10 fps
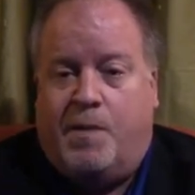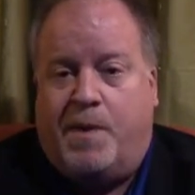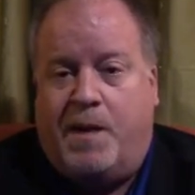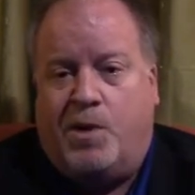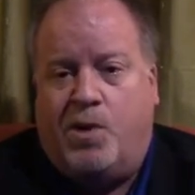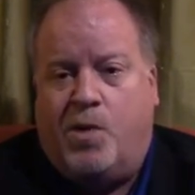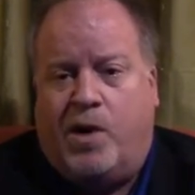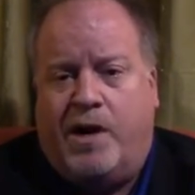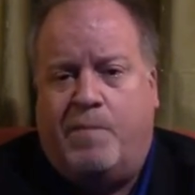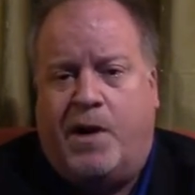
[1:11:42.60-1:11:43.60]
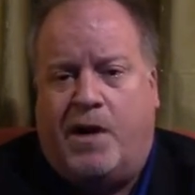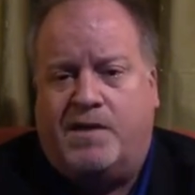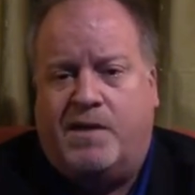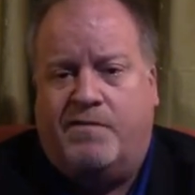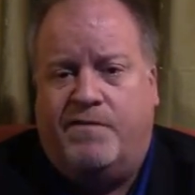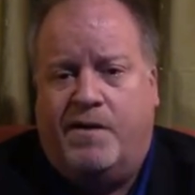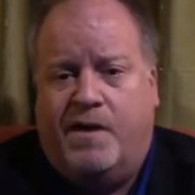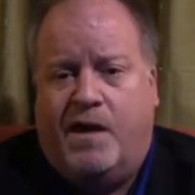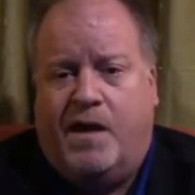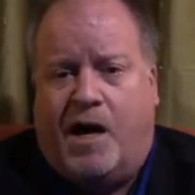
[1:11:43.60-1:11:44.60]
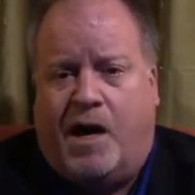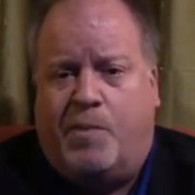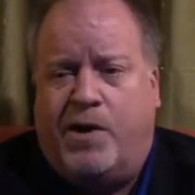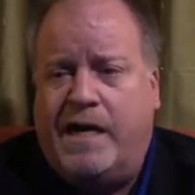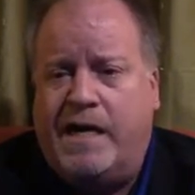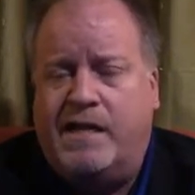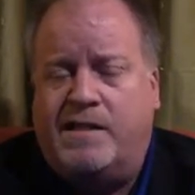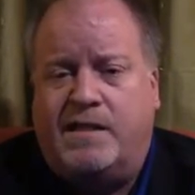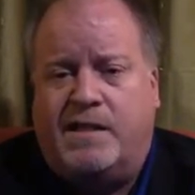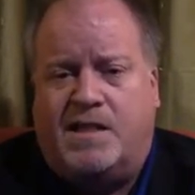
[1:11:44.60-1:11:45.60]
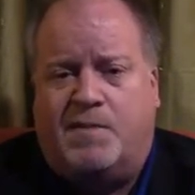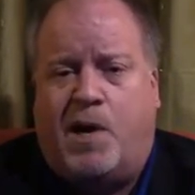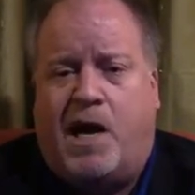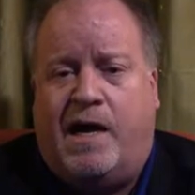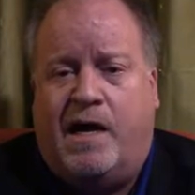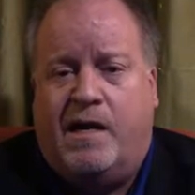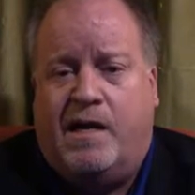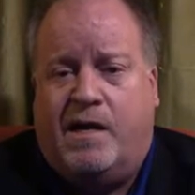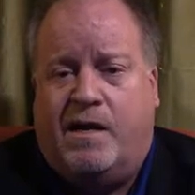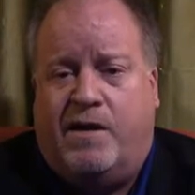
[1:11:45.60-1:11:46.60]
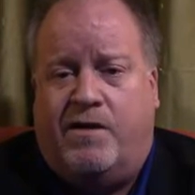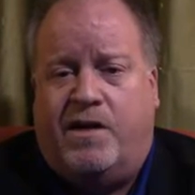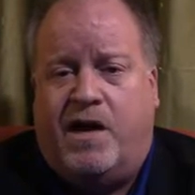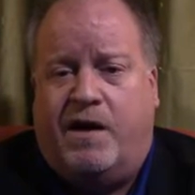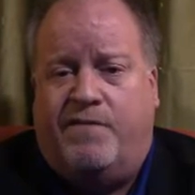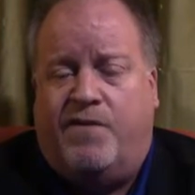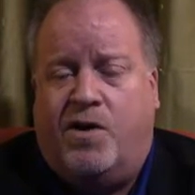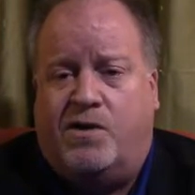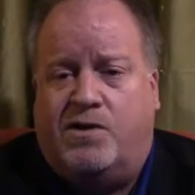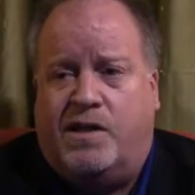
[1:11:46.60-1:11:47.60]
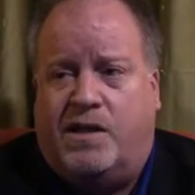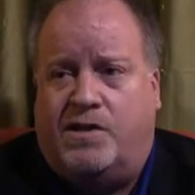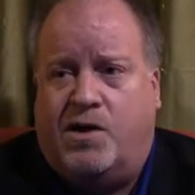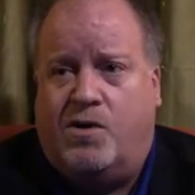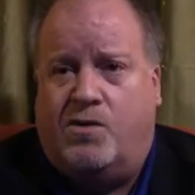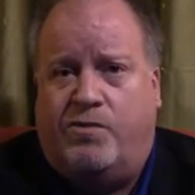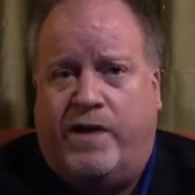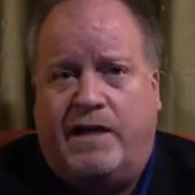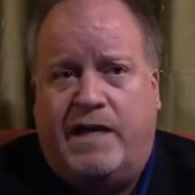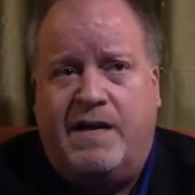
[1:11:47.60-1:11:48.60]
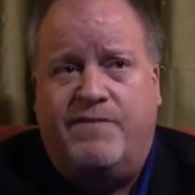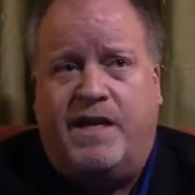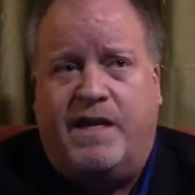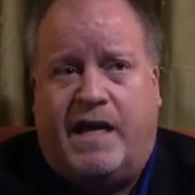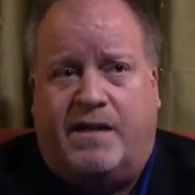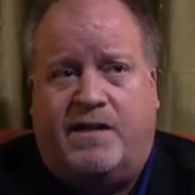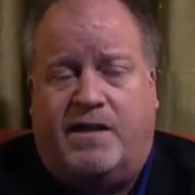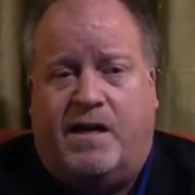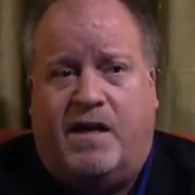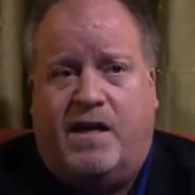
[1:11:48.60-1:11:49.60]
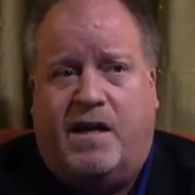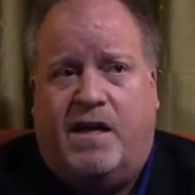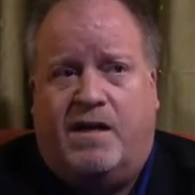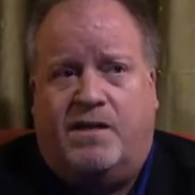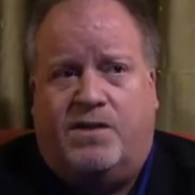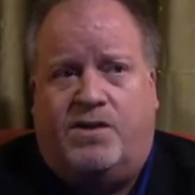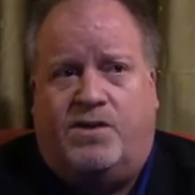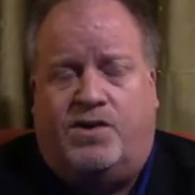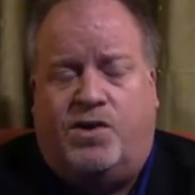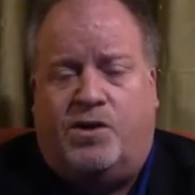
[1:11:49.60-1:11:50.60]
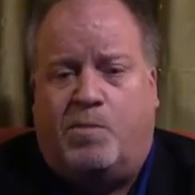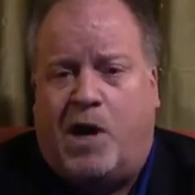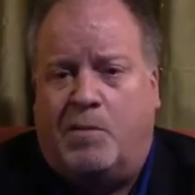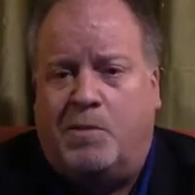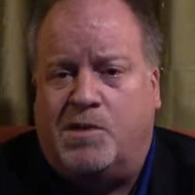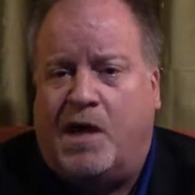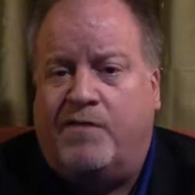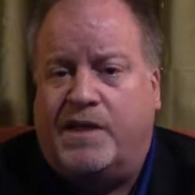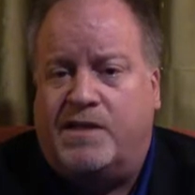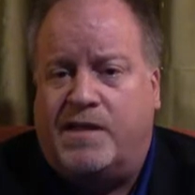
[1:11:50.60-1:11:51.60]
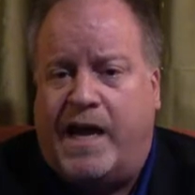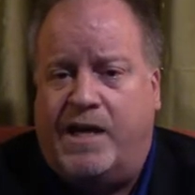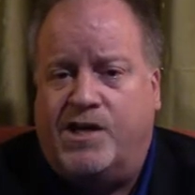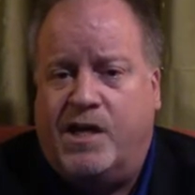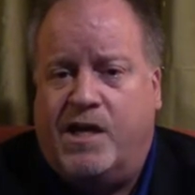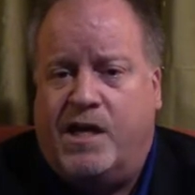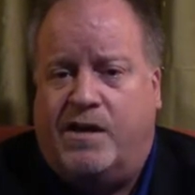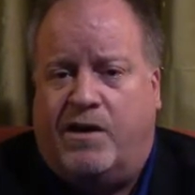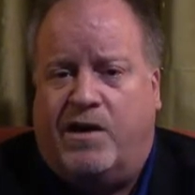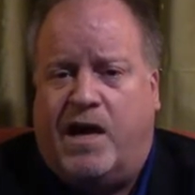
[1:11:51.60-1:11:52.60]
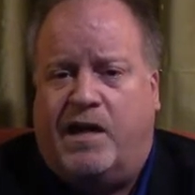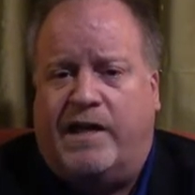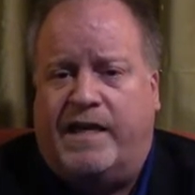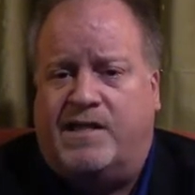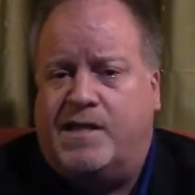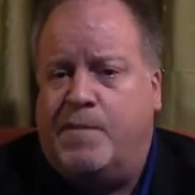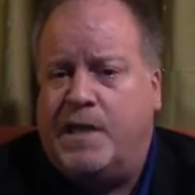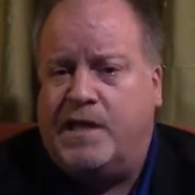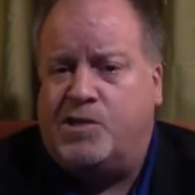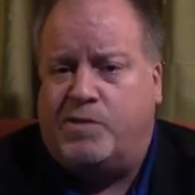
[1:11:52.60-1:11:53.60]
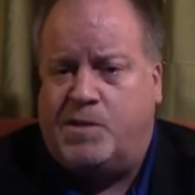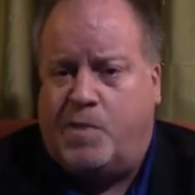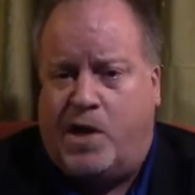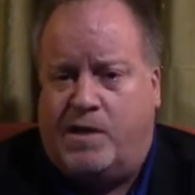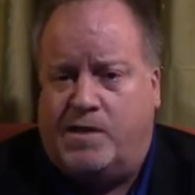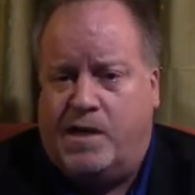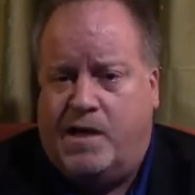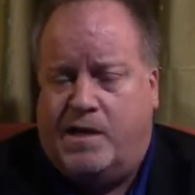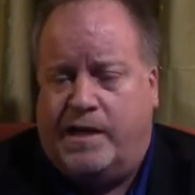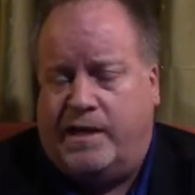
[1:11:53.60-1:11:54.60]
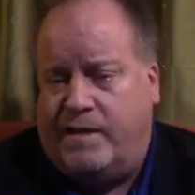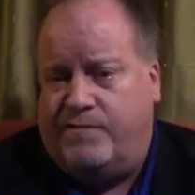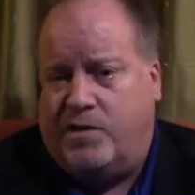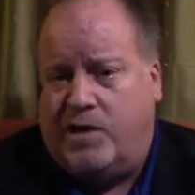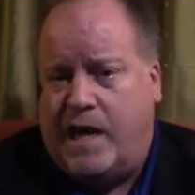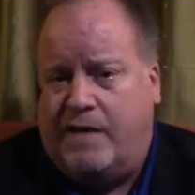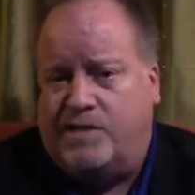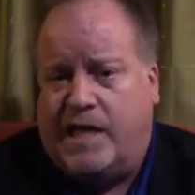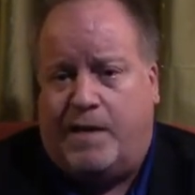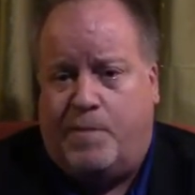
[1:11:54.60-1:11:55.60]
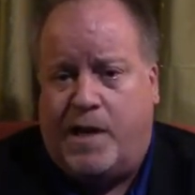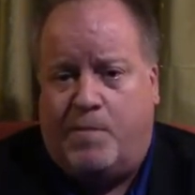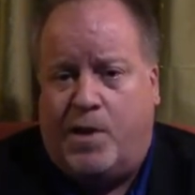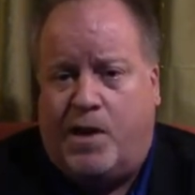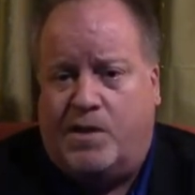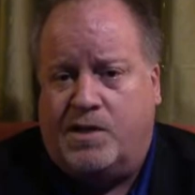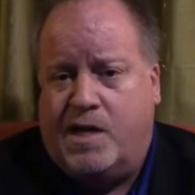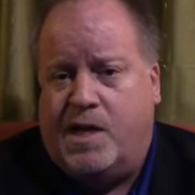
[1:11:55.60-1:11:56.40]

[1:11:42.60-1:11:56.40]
People who are impulsive are pretty easy to spot. They're the kind of folks that don't really even get to the problem-solving stage. They're kind of like stimulus response. They live their lives like pinballs,